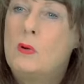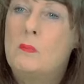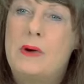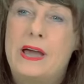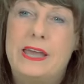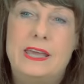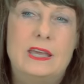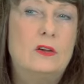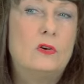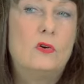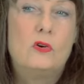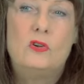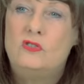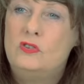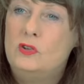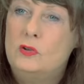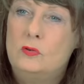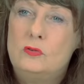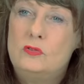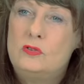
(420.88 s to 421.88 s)
what my ear
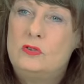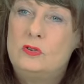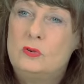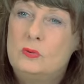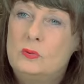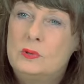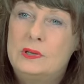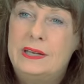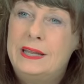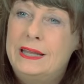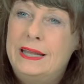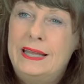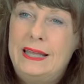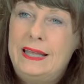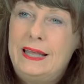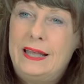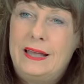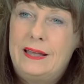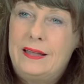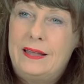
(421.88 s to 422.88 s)
is used to? And
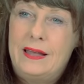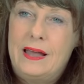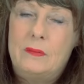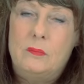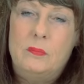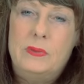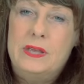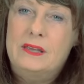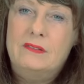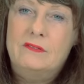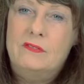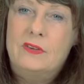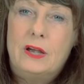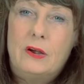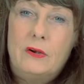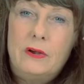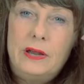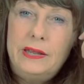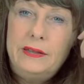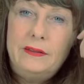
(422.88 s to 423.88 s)
I'm being
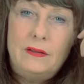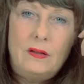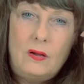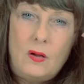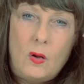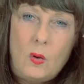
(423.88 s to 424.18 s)
very